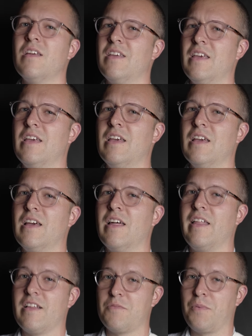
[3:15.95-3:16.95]
Yeah,
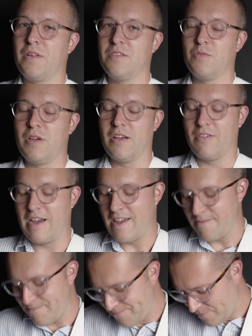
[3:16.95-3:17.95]
that's pretty sweet,
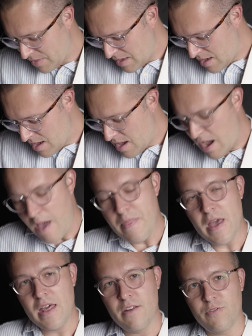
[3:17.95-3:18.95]
right? And
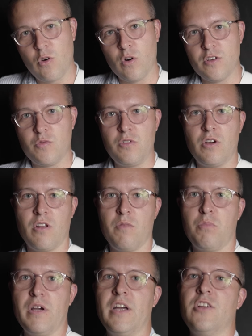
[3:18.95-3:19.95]
then, of course, when you go to the
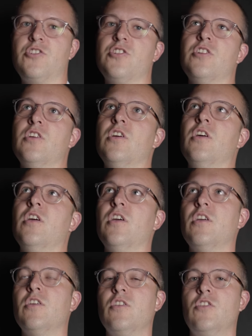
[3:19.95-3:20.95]
bridge,
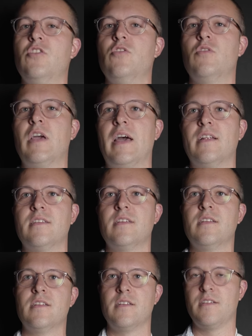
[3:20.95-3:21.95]
you get
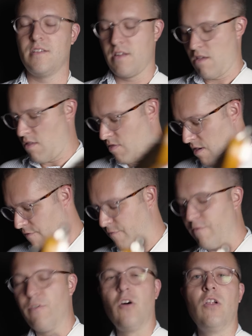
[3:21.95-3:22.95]
the
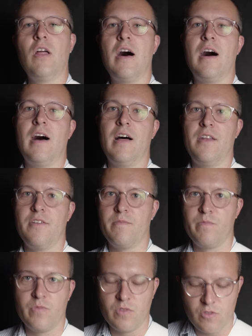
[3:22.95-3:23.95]
full-on
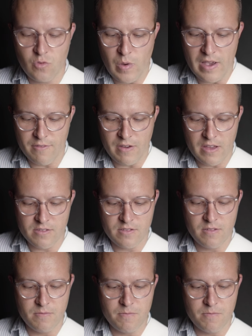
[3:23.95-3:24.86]
twang fest.